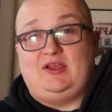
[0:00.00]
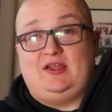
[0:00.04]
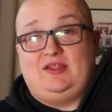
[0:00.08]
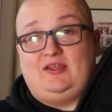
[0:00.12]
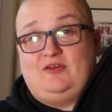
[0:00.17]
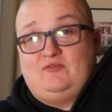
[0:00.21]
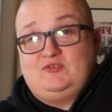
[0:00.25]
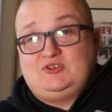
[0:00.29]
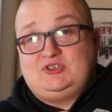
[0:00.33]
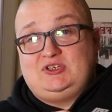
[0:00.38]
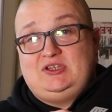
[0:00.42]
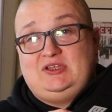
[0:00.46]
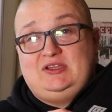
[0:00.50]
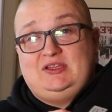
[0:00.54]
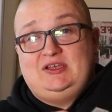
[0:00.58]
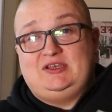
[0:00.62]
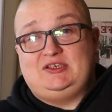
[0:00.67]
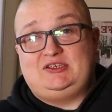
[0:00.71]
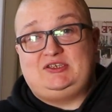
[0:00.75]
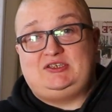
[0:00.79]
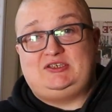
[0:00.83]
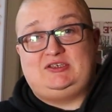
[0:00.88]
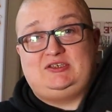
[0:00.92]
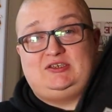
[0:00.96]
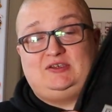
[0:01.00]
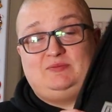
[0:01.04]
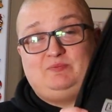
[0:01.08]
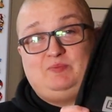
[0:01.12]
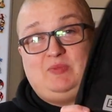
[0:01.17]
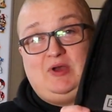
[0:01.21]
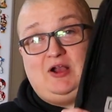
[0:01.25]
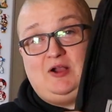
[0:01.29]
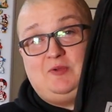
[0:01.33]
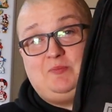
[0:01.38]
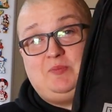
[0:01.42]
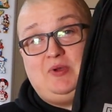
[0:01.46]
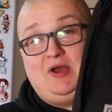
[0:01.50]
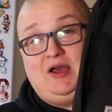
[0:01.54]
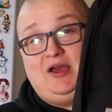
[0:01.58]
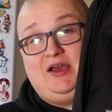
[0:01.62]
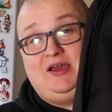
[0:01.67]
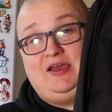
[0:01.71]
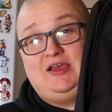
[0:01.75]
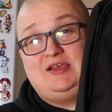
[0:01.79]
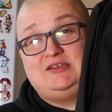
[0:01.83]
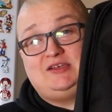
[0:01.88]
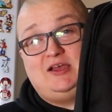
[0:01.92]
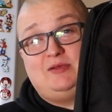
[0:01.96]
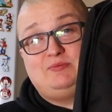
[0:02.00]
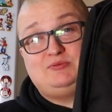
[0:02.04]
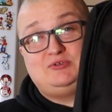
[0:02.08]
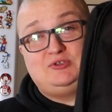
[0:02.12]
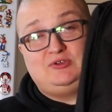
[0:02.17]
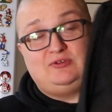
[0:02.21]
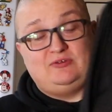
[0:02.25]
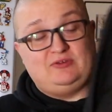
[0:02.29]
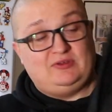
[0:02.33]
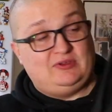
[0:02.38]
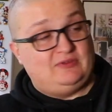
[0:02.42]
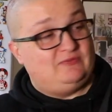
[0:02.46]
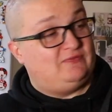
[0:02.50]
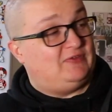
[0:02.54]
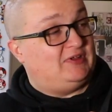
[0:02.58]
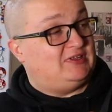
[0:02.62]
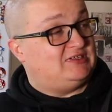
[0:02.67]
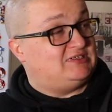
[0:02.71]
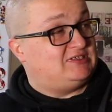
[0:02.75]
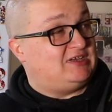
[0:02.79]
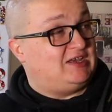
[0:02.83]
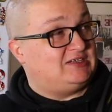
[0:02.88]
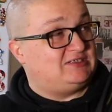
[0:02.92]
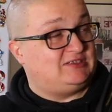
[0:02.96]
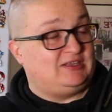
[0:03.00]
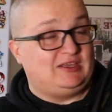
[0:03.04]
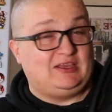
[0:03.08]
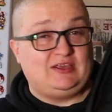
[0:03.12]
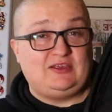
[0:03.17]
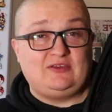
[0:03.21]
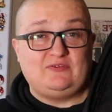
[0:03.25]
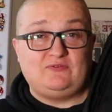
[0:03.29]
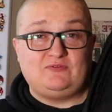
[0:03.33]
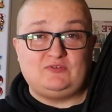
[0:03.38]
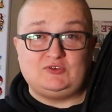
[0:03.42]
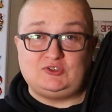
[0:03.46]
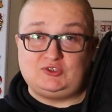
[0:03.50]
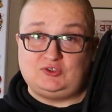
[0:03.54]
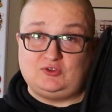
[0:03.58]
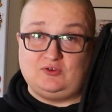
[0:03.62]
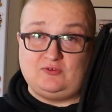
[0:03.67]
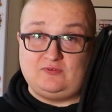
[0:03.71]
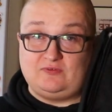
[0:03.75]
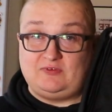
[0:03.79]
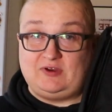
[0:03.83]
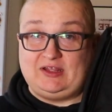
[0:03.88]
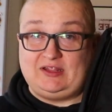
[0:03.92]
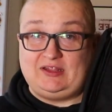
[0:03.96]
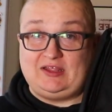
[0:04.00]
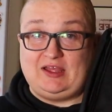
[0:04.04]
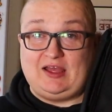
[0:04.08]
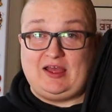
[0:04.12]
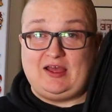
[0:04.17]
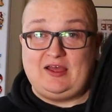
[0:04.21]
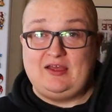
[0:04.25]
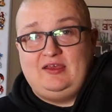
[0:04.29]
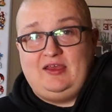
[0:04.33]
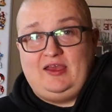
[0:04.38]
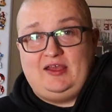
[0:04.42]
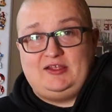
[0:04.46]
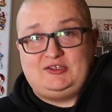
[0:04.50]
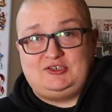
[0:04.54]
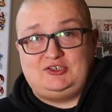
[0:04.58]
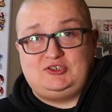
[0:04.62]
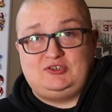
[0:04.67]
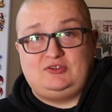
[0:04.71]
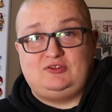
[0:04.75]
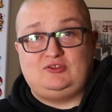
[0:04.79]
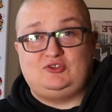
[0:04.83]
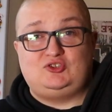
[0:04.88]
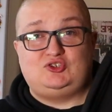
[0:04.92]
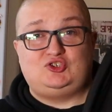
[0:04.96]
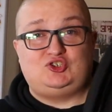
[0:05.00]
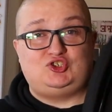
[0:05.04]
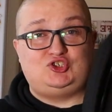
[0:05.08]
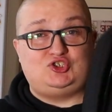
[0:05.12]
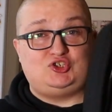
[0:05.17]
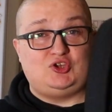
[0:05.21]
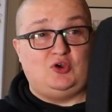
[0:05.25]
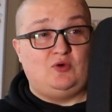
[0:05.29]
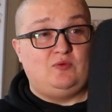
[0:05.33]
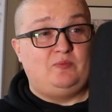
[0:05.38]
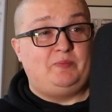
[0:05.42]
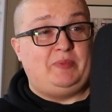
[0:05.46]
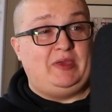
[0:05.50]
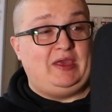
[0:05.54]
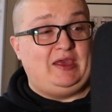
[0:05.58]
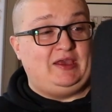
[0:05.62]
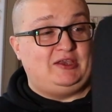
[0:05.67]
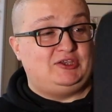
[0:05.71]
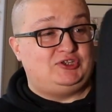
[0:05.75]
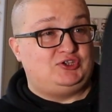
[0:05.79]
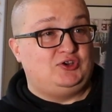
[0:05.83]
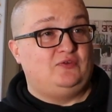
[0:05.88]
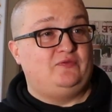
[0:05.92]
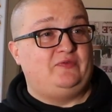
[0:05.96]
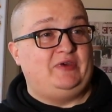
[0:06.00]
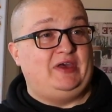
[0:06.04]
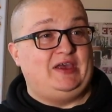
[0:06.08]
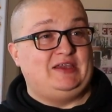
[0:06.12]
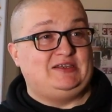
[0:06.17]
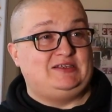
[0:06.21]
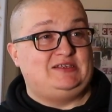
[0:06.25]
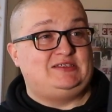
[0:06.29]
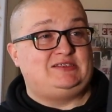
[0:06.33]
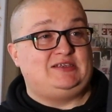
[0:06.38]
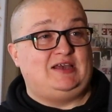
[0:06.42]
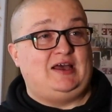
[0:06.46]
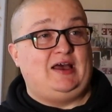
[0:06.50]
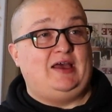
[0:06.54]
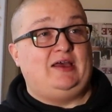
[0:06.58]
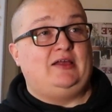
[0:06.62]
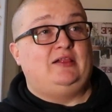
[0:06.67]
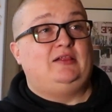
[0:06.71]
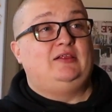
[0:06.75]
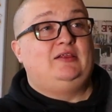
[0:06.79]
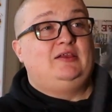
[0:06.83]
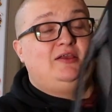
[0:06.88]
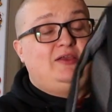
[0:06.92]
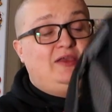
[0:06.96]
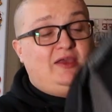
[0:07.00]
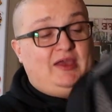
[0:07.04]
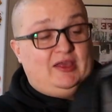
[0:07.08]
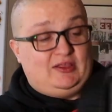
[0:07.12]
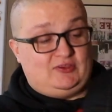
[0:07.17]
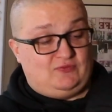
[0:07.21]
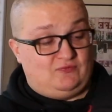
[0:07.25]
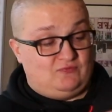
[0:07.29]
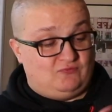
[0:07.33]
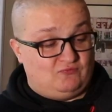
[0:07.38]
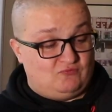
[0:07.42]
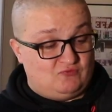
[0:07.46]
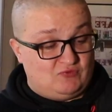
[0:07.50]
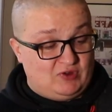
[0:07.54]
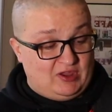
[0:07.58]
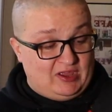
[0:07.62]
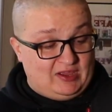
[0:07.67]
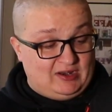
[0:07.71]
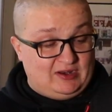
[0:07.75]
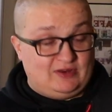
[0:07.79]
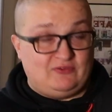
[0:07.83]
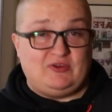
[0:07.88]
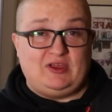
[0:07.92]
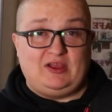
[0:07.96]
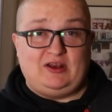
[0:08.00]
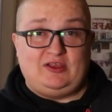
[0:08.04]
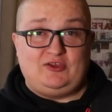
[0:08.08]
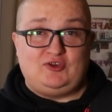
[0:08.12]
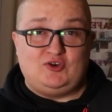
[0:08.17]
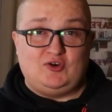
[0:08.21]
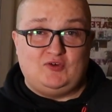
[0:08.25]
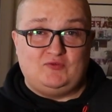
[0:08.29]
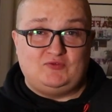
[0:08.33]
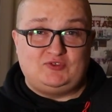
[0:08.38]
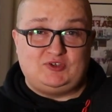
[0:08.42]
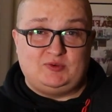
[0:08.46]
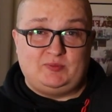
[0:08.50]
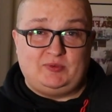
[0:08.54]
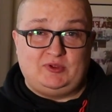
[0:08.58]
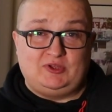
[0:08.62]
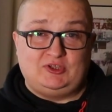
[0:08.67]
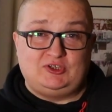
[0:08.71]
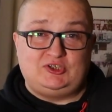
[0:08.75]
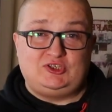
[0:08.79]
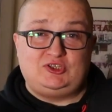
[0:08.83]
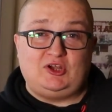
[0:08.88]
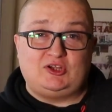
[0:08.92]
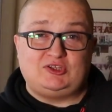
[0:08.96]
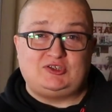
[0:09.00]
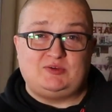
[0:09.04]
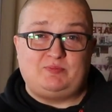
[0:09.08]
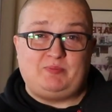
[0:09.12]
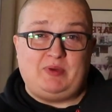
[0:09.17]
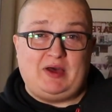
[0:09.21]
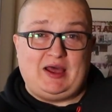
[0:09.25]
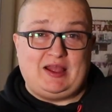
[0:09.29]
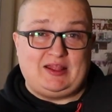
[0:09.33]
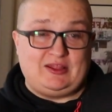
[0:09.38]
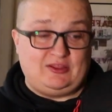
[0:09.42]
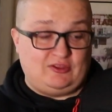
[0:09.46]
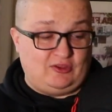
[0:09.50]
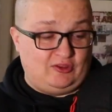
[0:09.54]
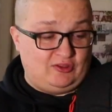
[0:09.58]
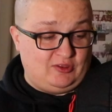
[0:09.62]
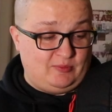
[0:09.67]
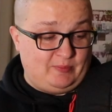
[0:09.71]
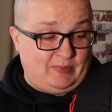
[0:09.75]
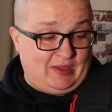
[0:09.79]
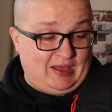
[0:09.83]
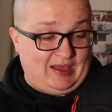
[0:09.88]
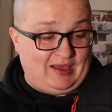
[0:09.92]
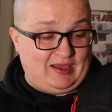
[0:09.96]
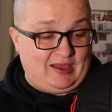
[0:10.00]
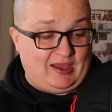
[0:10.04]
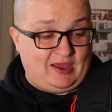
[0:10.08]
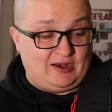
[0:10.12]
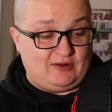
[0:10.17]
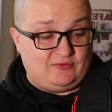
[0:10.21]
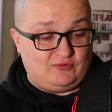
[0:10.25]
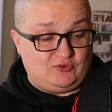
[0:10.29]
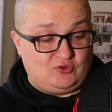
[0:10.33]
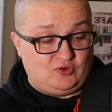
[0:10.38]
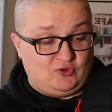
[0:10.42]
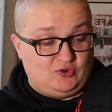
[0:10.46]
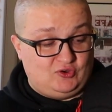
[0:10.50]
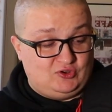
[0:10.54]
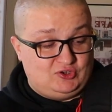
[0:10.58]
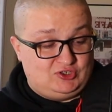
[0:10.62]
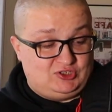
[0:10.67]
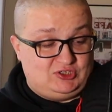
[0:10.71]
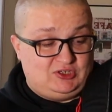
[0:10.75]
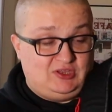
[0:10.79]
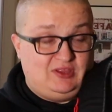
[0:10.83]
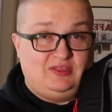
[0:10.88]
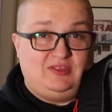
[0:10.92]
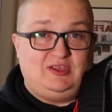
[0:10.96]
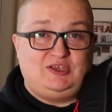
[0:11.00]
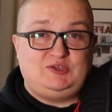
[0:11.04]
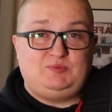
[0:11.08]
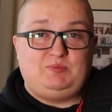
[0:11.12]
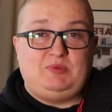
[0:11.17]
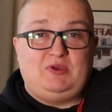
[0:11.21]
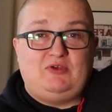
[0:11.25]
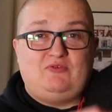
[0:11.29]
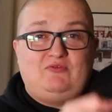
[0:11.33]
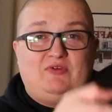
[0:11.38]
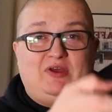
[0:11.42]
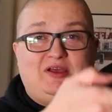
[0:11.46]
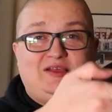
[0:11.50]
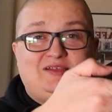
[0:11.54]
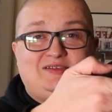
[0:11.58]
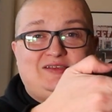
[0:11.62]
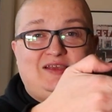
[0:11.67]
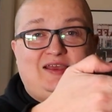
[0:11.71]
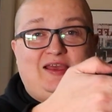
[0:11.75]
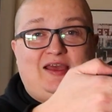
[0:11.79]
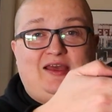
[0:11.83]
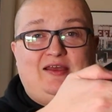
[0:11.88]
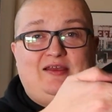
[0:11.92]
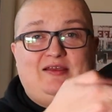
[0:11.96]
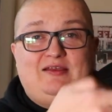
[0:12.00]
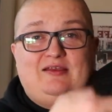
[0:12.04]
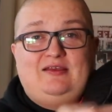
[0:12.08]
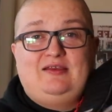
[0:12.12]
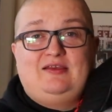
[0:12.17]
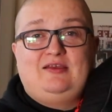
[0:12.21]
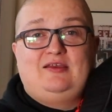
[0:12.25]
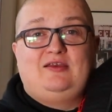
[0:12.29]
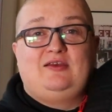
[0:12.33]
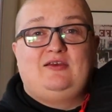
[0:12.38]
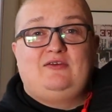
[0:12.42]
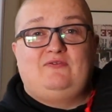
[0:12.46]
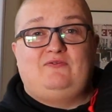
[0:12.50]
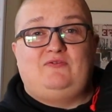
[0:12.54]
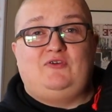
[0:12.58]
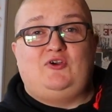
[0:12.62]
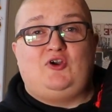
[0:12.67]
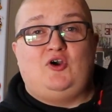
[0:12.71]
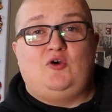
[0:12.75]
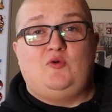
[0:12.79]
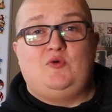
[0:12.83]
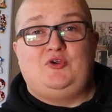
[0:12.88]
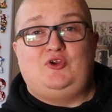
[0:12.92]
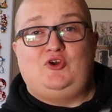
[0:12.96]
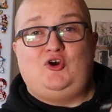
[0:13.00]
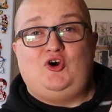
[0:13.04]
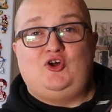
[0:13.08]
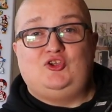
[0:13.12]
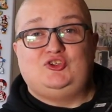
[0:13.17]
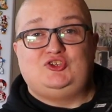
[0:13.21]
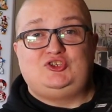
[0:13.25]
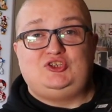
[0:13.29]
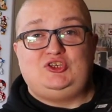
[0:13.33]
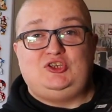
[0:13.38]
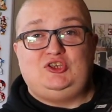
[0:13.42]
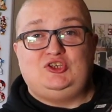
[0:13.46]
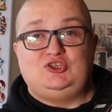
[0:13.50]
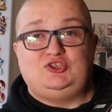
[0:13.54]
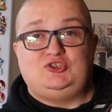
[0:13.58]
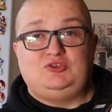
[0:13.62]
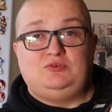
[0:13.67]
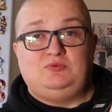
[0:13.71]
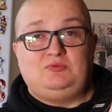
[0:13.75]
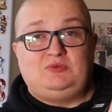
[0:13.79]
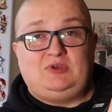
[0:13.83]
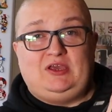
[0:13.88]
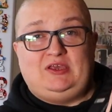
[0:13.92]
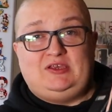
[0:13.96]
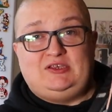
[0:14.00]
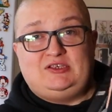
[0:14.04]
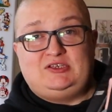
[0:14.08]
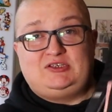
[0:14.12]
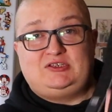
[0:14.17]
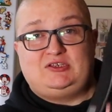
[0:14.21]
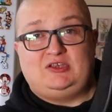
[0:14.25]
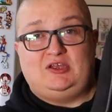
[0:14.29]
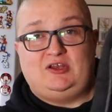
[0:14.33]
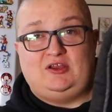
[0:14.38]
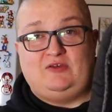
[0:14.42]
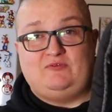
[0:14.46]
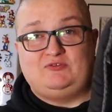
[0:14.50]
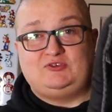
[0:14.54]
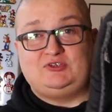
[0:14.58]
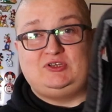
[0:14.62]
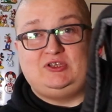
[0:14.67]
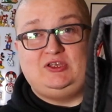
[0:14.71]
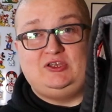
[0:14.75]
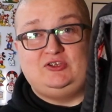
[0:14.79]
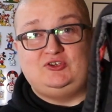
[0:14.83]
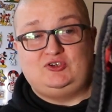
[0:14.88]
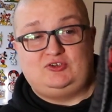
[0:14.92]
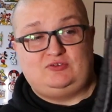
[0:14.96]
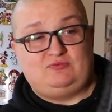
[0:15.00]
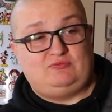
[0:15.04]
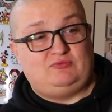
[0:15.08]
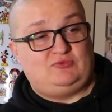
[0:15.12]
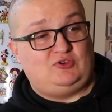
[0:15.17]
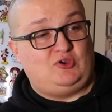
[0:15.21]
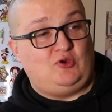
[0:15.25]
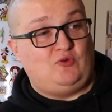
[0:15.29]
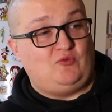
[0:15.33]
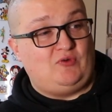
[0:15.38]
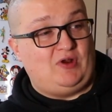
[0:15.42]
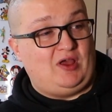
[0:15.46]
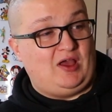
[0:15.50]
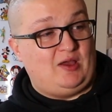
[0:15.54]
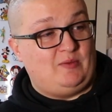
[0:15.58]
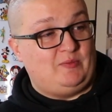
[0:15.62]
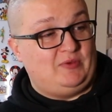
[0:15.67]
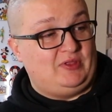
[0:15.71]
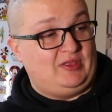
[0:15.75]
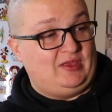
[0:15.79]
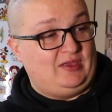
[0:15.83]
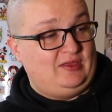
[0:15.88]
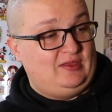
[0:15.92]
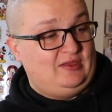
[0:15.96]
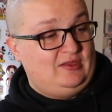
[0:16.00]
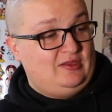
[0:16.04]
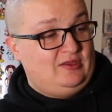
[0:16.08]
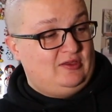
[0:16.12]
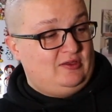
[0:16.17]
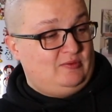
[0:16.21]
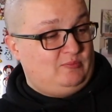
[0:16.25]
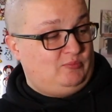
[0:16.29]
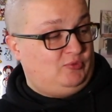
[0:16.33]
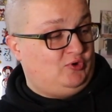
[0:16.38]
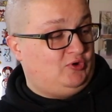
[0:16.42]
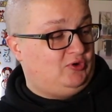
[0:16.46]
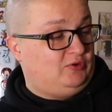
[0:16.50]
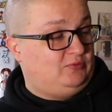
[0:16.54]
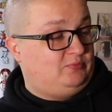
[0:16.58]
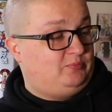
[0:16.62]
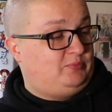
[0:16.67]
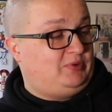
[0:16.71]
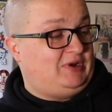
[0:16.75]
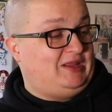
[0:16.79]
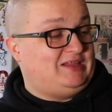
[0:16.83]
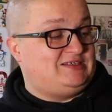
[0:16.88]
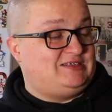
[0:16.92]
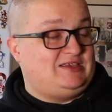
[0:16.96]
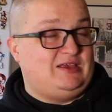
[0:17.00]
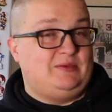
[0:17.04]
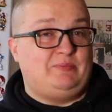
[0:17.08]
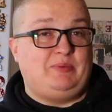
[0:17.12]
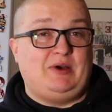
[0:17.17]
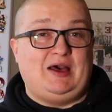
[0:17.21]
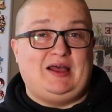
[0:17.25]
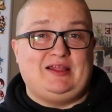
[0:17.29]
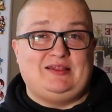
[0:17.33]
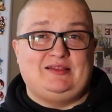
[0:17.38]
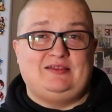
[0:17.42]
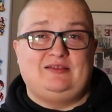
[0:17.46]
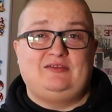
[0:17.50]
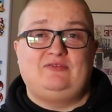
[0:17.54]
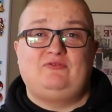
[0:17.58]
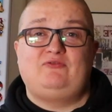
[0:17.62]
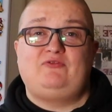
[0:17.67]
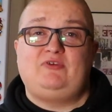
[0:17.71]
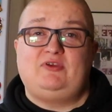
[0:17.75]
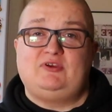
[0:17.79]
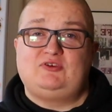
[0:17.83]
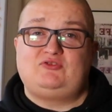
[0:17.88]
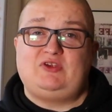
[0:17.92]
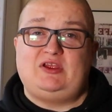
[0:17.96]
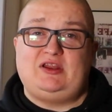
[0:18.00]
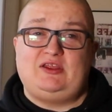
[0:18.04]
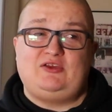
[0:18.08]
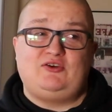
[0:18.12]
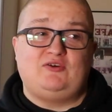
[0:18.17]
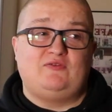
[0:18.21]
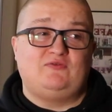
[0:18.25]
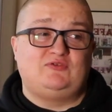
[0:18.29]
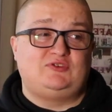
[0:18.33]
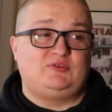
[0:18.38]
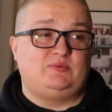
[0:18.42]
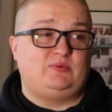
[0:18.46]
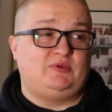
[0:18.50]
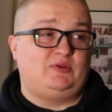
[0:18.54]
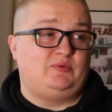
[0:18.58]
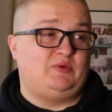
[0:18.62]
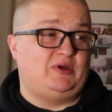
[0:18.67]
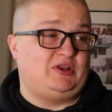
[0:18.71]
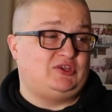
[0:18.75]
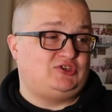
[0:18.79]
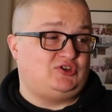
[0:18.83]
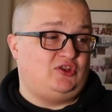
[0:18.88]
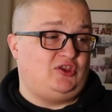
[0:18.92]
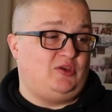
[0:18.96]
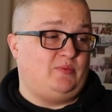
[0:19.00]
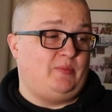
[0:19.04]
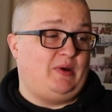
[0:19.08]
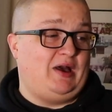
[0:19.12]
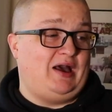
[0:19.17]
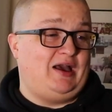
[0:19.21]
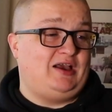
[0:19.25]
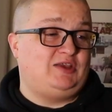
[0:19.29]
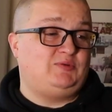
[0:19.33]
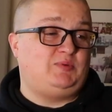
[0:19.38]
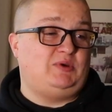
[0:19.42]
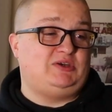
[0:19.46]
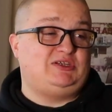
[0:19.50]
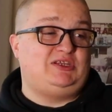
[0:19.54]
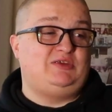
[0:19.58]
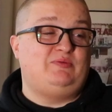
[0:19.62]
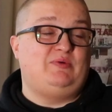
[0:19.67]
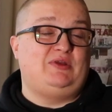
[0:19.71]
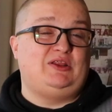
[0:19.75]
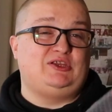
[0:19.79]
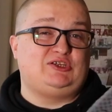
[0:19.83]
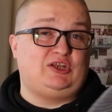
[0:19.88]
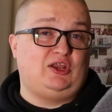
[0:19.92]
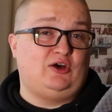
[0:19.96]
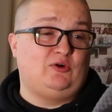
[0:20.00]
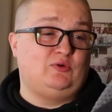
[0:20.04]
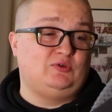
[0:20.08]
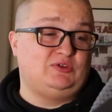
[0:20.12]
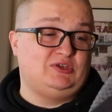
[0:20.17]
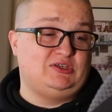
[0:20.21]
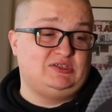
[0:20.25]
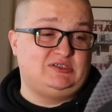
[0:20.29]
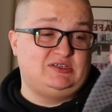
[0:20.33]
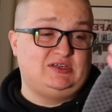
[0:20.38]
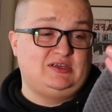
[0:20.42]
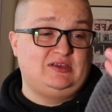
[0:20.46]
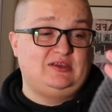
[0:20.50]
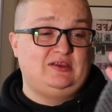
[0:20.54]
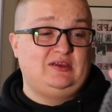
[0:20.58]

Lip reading: And obviously this backpack is absolutely fantastic for stuff like that. It's so big, so versatile, it's really comfortable. There's lots of padding on the back, and of course this bit right here for going onto your suitcase, and obviously you just go around with it. But plenty of padding, feels really comfortable when it's on your back, especially when it's loaded.